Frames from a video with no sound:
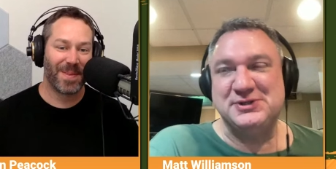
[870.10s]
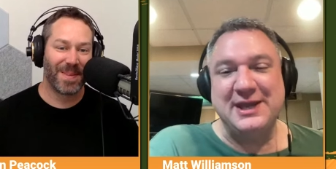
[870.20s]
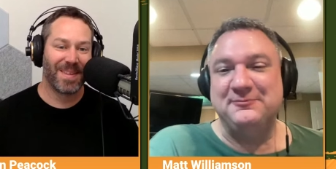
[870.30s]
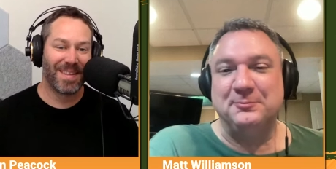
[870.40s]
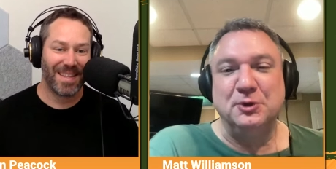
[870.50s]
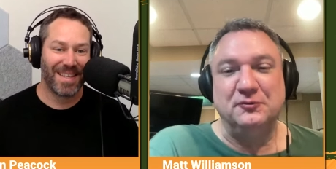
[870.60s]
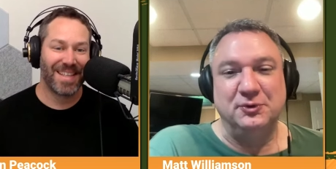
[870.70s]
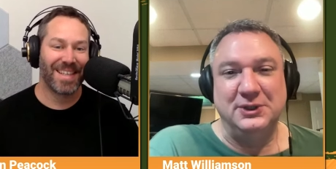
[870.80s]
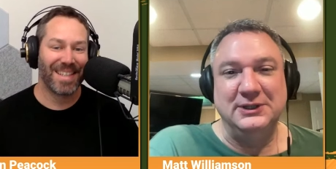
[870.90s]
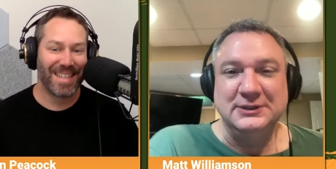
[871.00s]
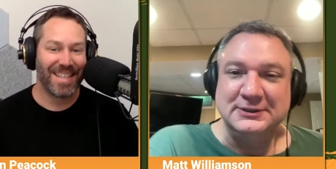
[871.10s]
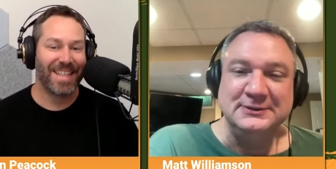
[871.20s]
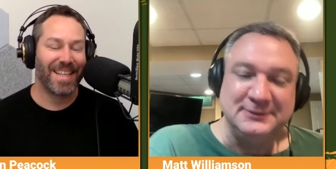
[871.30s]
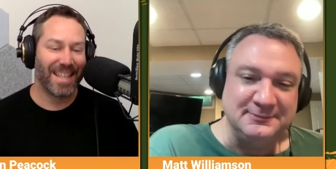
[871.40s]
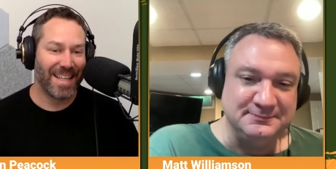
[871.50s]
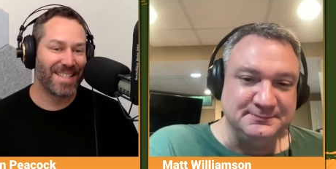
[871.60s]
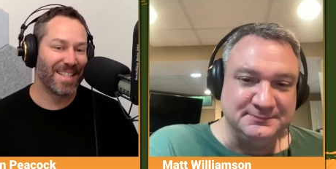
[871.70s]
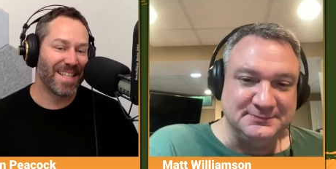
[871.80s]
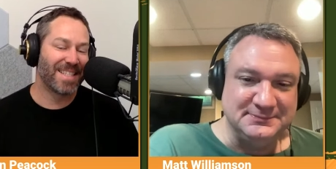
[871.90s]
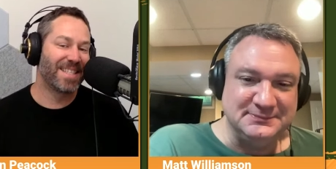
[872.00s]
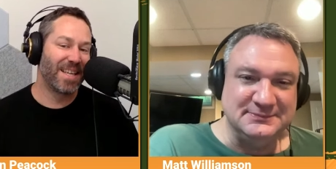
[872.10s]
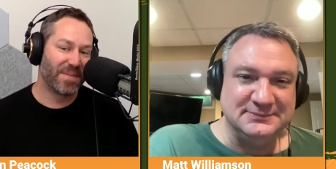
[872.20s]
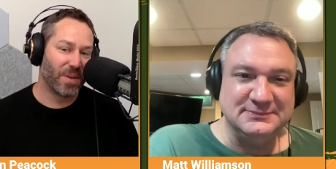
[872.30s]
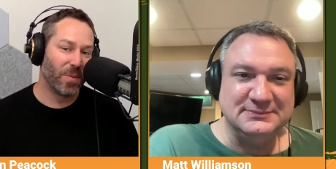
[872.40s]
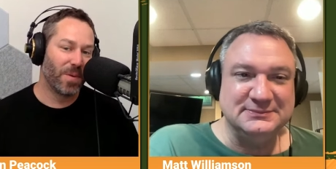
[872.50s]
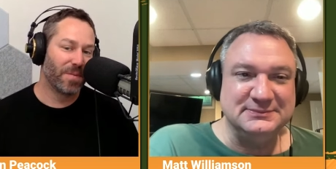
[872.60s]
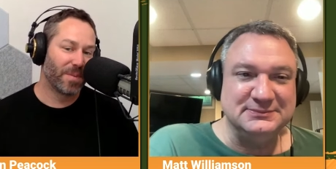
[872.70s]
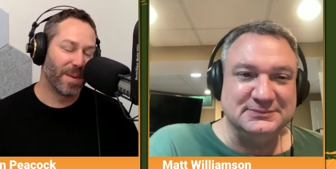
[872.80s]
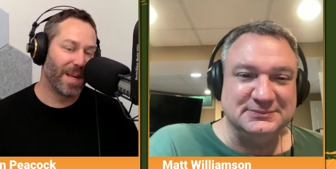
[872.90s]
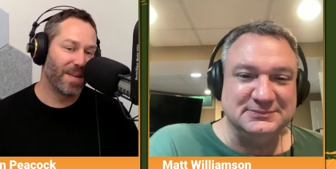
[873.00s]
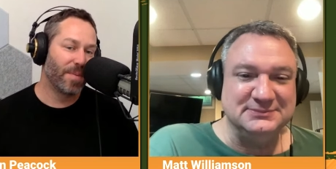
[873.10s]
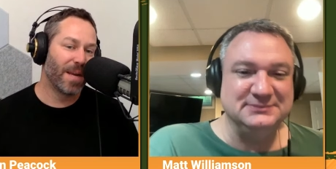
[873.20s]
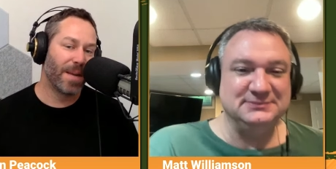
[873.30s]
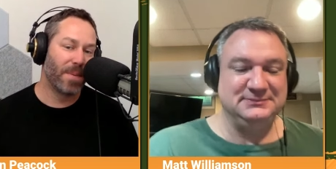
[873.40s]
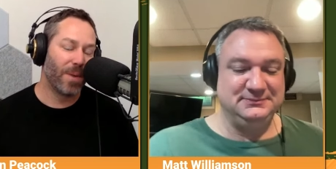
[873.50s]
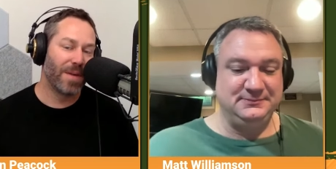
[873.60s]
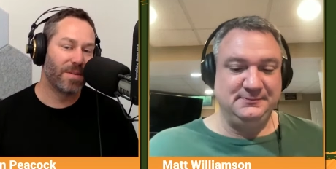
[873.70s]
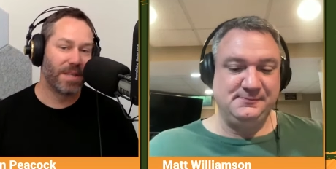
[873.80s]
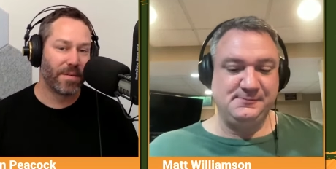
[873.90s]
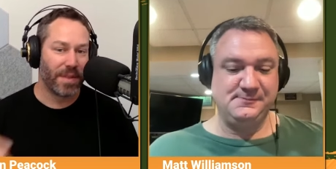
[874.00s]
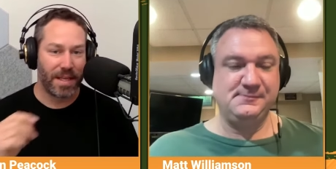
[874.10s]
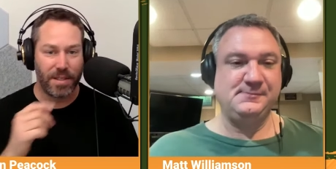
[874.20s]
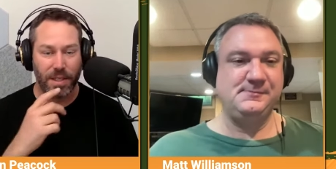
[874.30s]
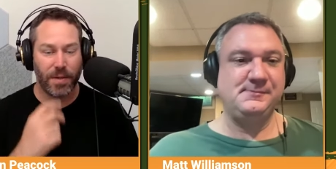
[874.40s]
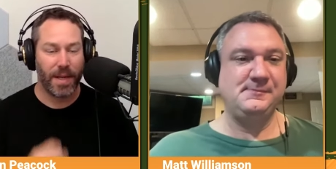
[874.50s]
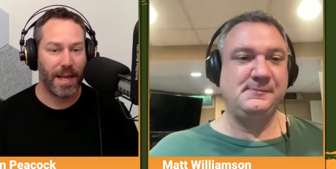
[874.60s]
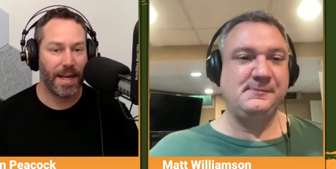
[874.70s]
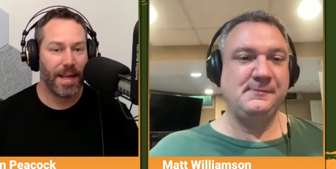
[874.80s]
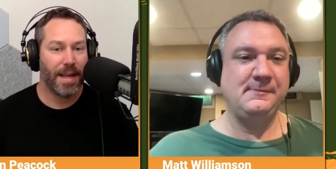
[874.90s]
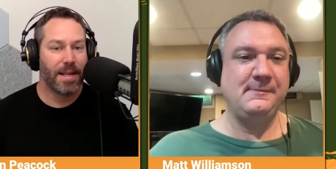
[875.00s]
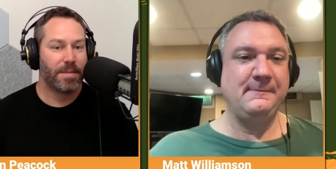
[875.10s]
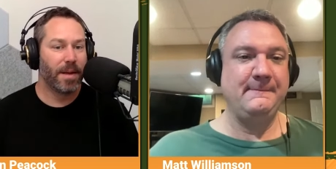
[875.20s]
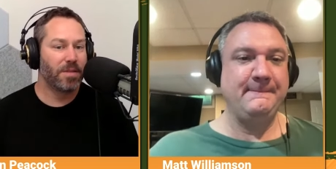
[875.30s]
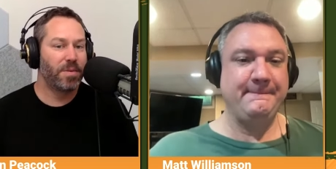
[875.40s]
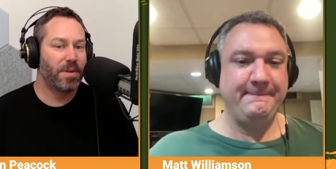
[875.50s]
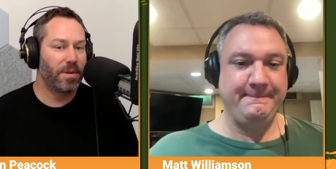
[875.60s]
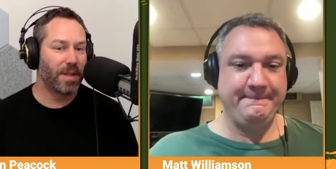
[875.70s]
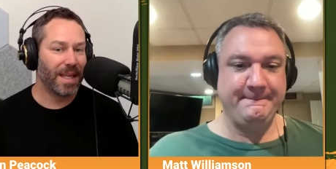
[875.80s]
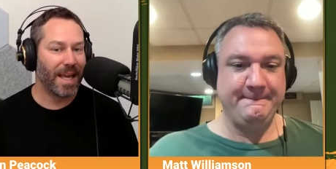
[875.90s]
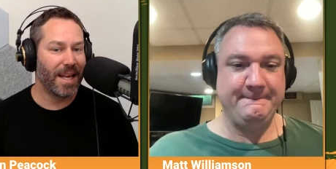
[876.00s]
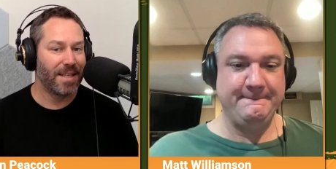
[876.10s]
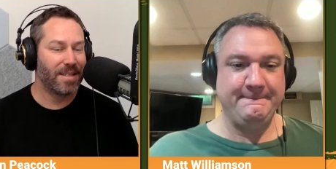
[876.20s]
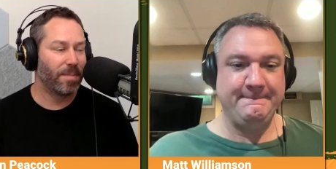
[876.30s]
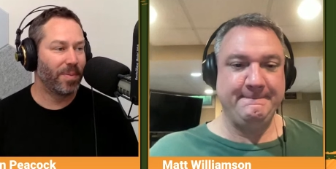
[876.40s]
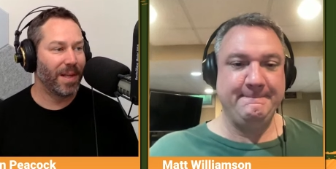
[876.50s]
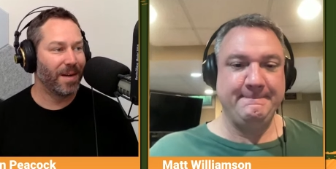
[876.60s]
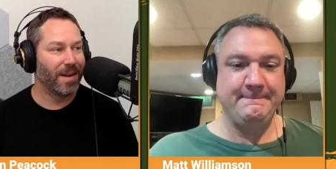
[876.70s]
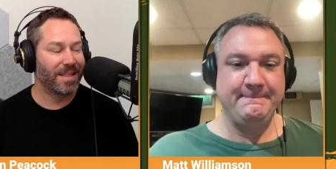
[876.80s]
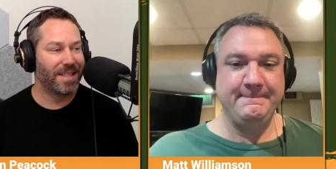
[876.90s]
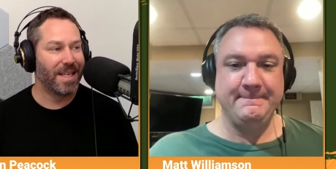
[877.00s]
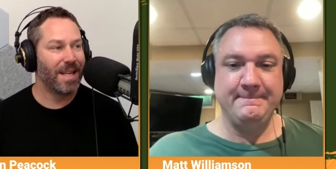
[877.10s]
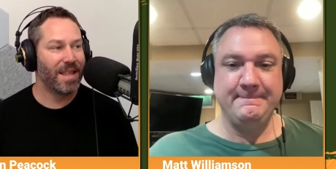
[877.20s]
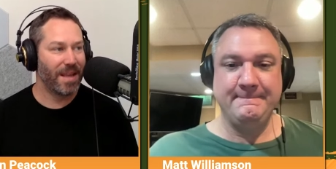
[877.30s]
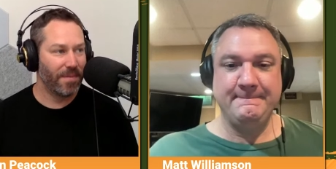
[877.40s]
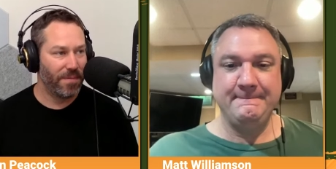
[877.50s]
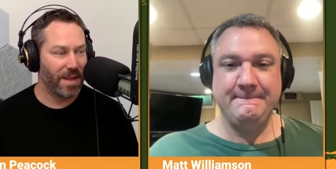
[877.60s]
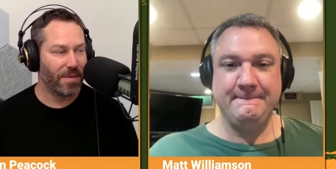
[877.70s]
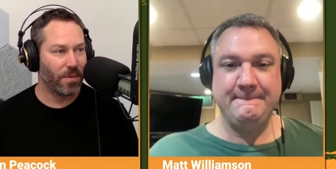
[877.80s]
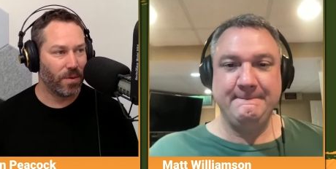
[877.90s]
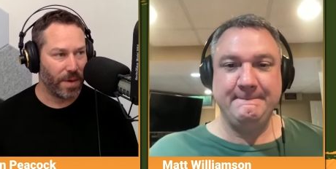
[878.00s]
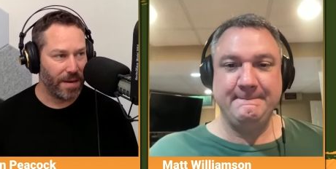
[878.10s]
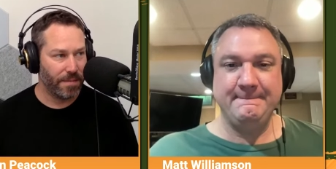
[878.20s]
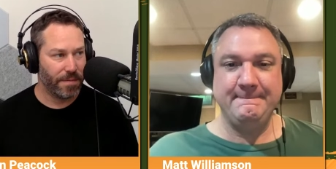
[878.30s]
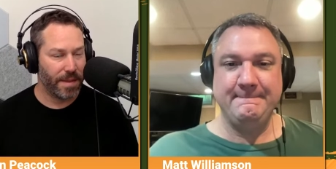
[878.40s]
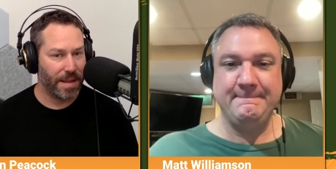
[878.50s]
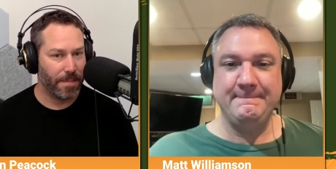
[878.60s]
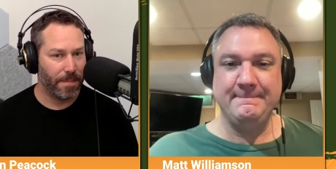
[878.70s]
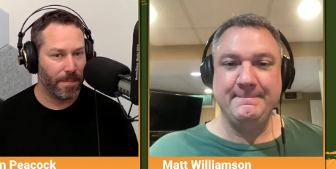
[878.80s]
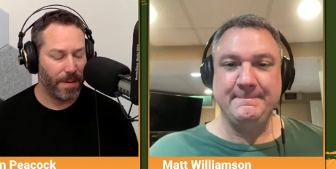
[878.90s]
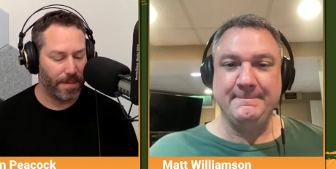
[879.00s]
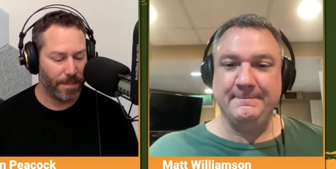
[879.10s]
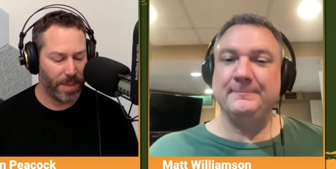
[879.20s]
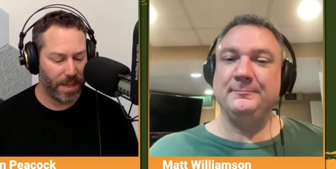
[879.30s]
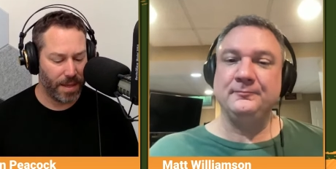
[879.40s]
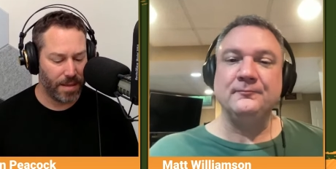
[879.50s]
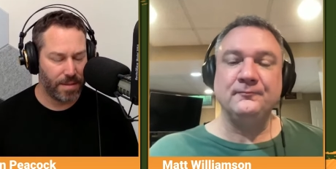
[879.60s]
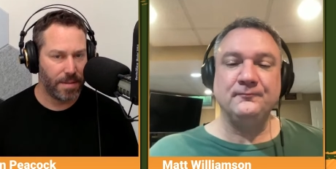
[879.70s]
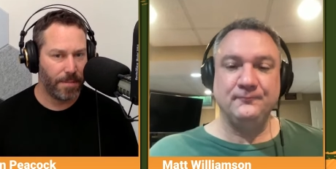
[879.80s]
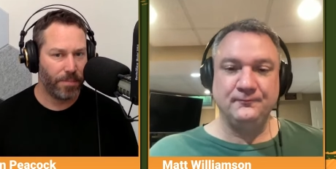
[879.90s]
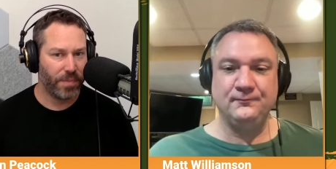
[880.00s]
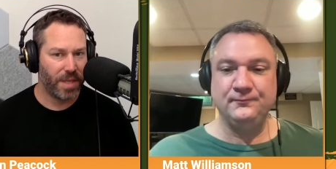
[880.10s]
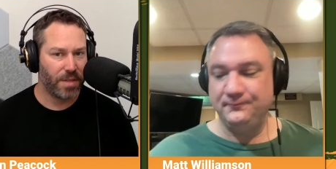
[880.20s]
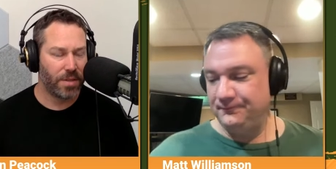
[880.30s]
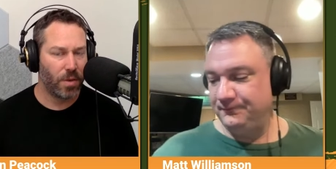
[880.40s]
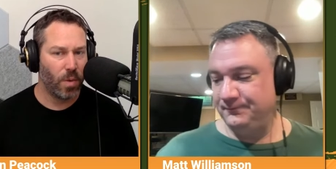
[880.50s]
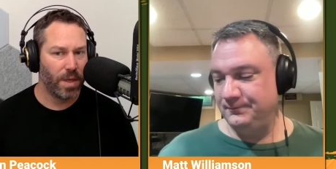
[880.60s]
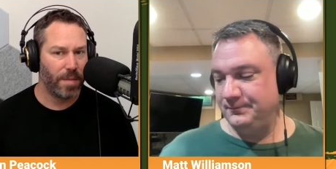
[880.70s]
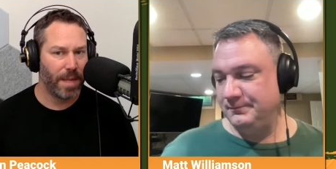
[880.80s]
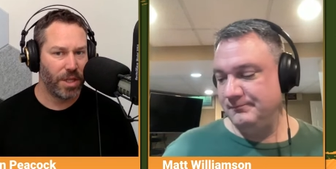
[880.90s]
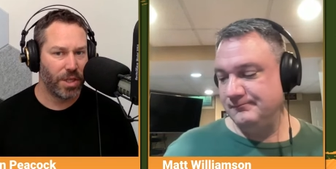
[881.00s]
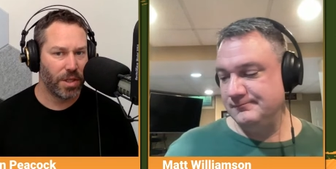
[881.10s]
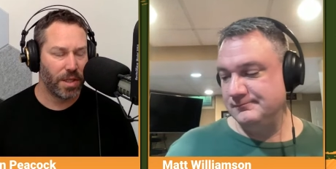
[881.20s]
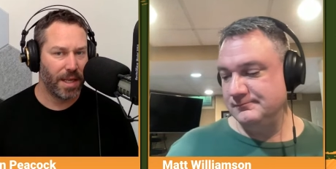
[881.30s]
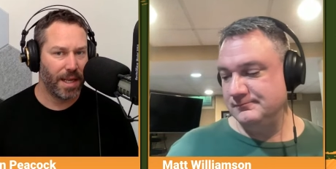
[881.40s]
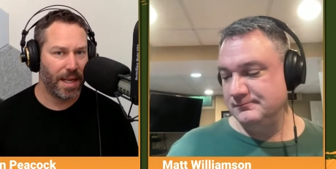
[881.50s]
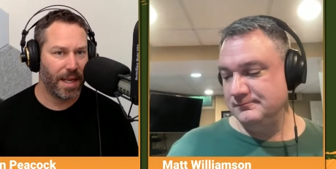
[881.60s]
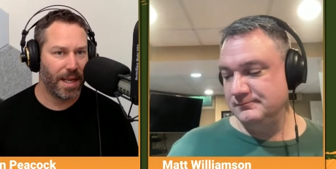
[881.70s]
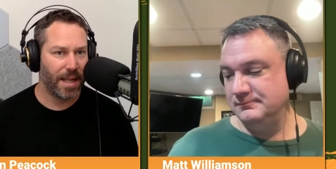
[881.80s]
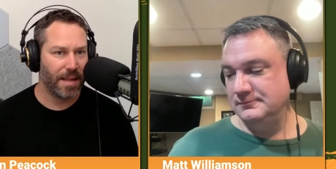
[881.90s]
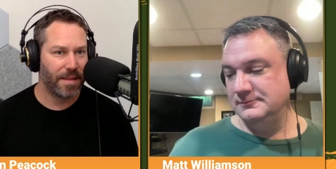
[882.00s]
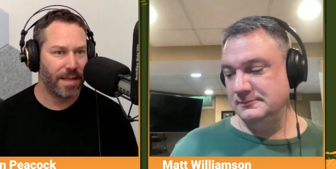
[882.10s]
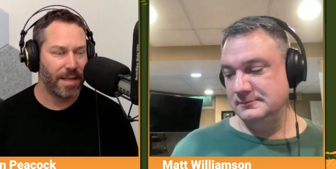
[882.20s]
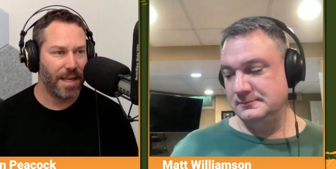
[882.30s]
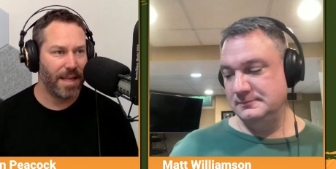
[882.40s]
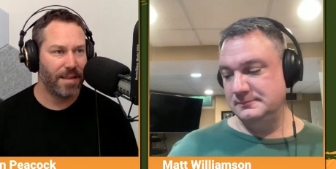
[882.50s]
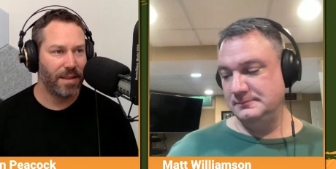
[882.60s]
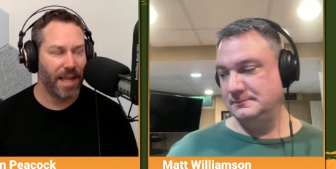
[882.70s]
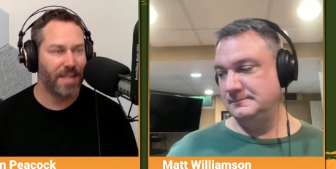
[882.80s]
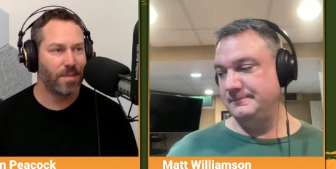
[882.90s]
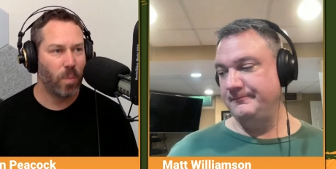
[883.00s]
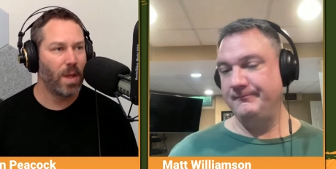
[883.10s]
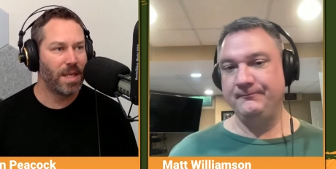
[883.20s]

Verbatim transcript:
Speaker 1: stamp of approval on.
Speaker 2: Yeah, that's that's a difficult one for me. You bring up the wide receiver thing too, and to be honest with you, Legette is the player I didn't think fit great for them mm-hmm. because he's so one dimensional, and uh, they need less one